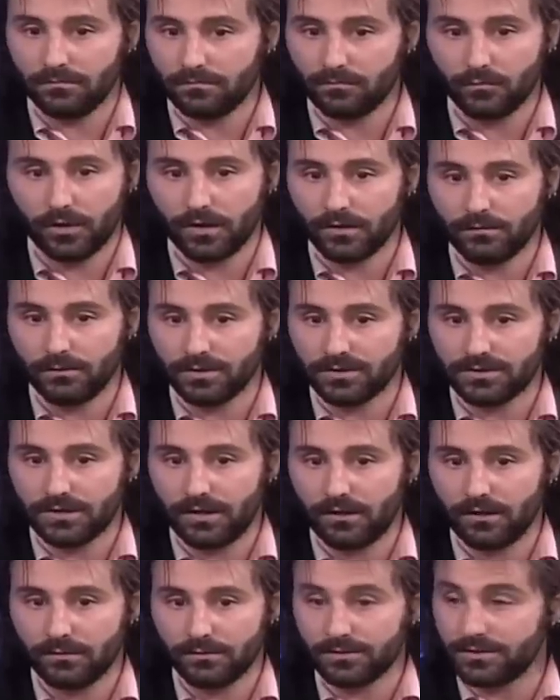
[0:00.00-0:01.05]
one of the most
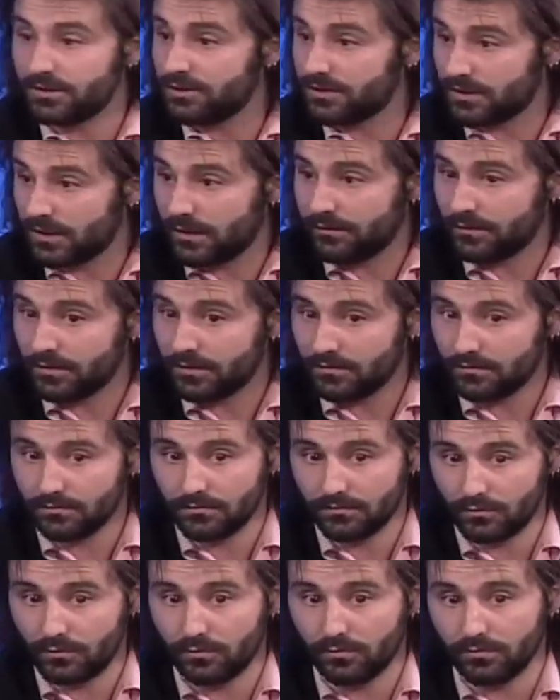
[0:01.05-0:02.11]
talented musicians I ever
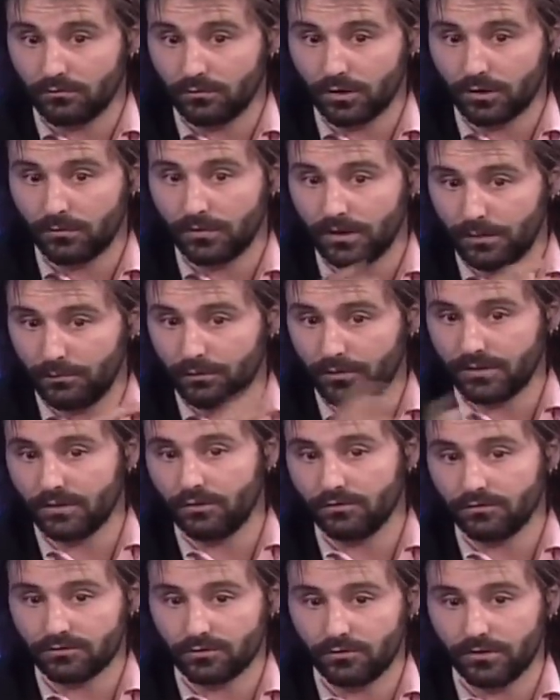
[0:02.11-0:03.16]
go to work with. He put the
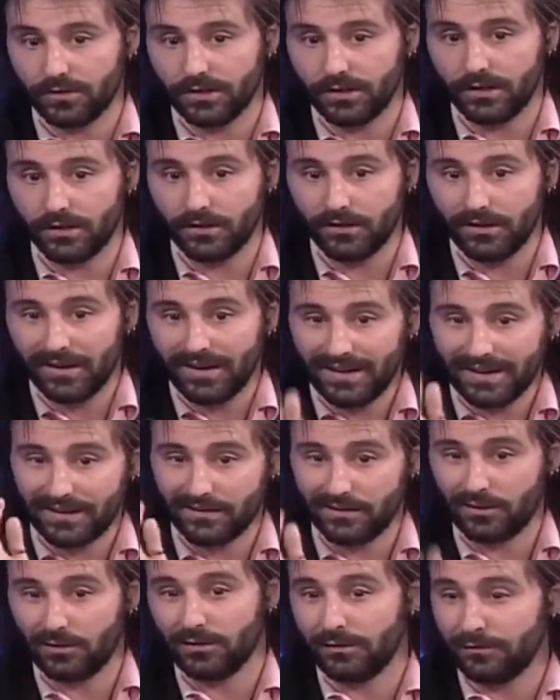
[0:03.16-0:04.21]
whole score together
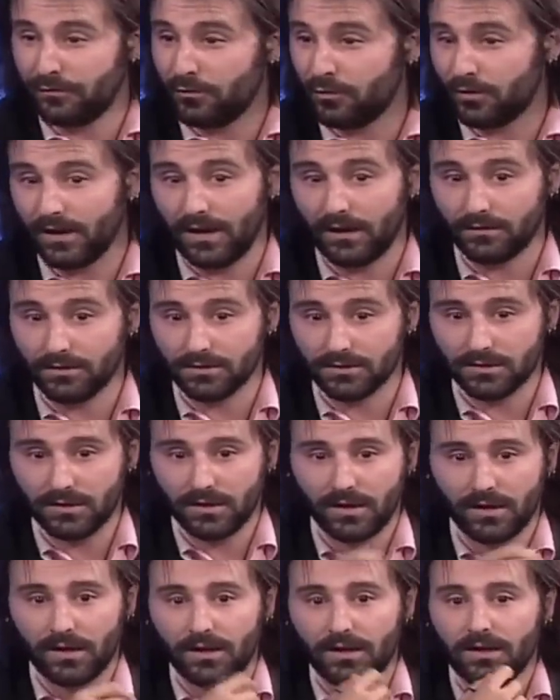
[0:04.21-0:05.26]
in literally 4 hours,
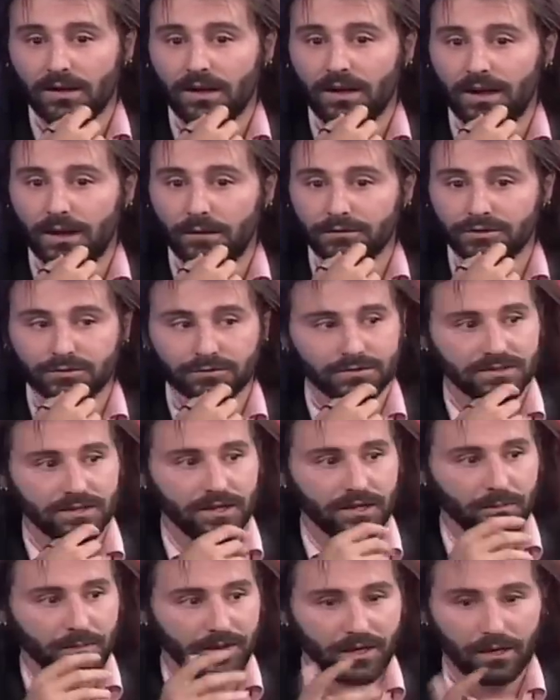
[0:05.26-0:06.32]
which was
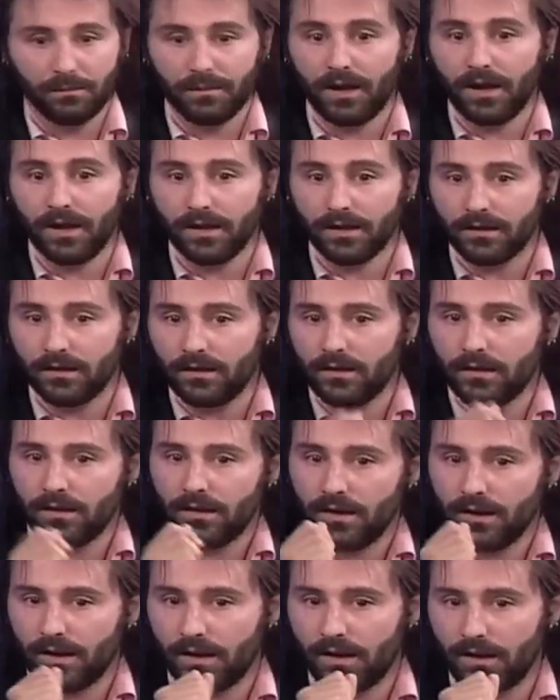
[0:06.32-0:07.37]
done at PMI.
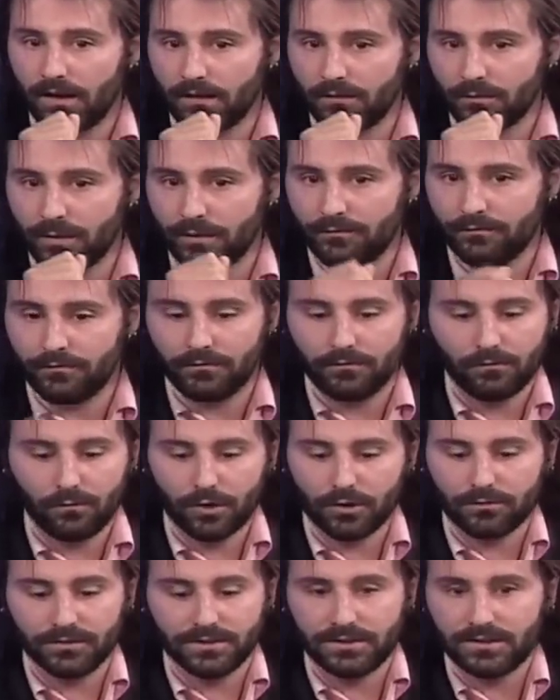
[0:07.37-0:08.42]
We've
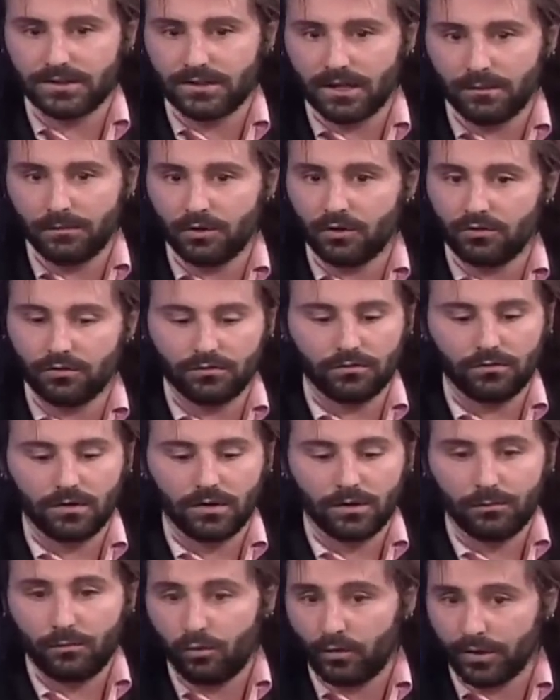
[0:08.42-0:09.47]
worked with CMU,
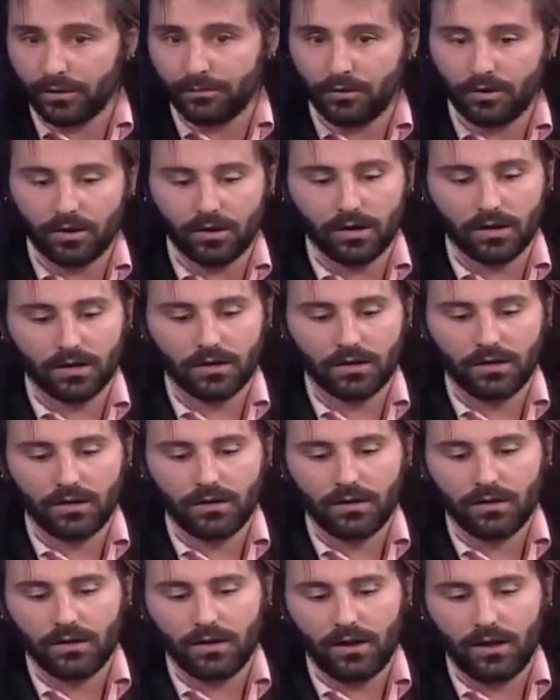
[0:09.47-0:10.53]
Point Park,
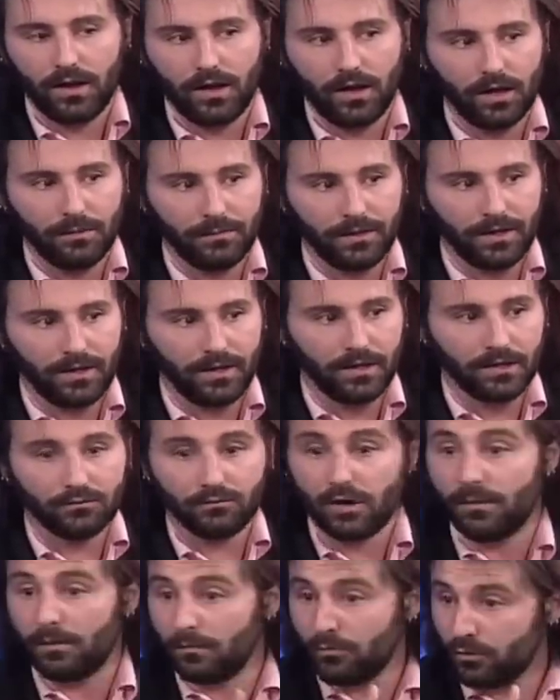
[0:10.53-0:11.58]
and
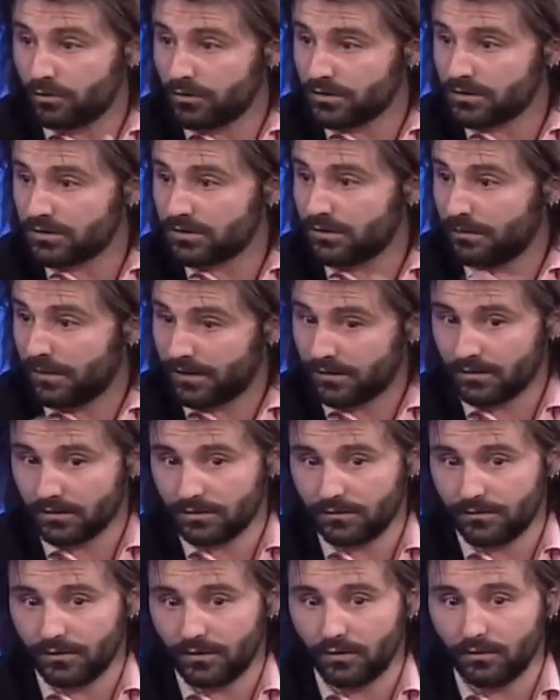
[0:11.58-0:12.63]
Robert Morris to make
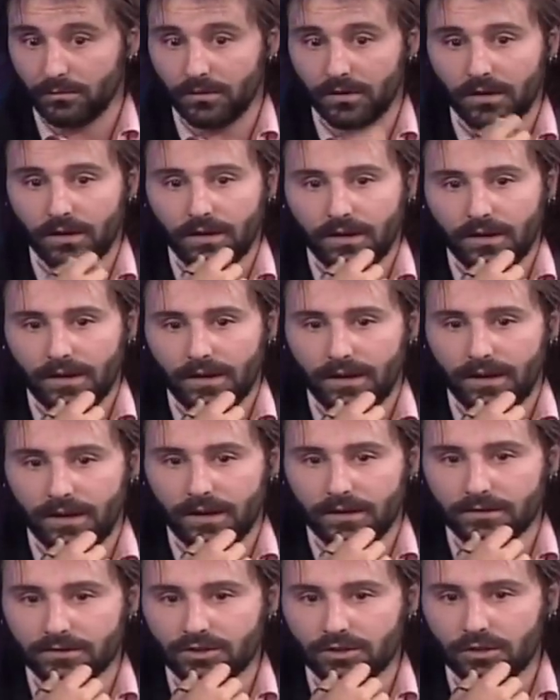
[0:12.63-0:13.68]
this film.
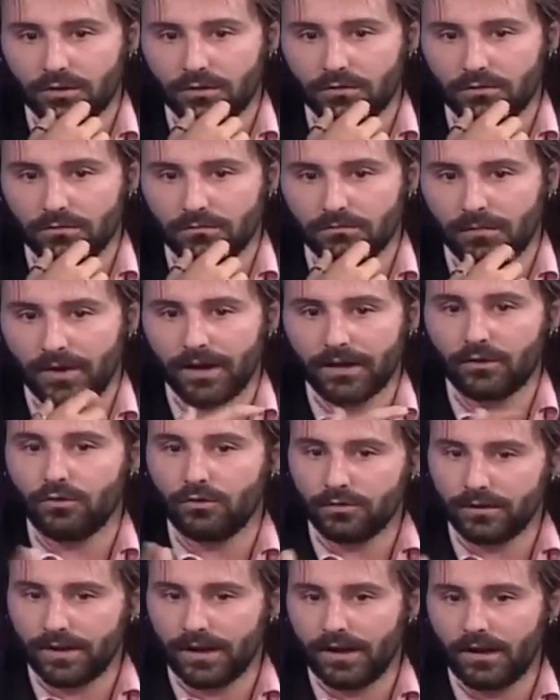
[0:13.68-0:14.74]
And so my
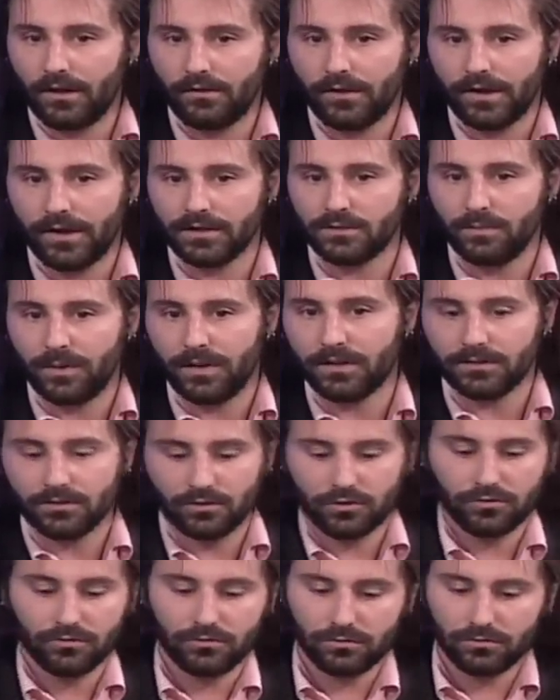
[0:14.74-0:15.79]
goal now has been
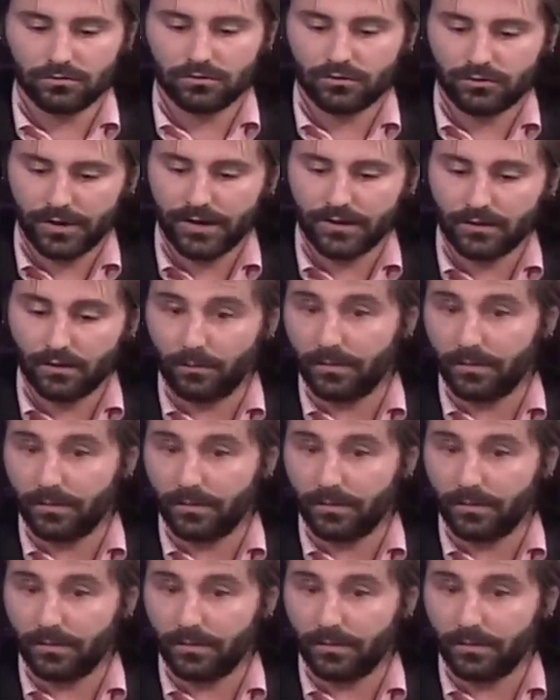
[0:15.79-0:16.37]
to create the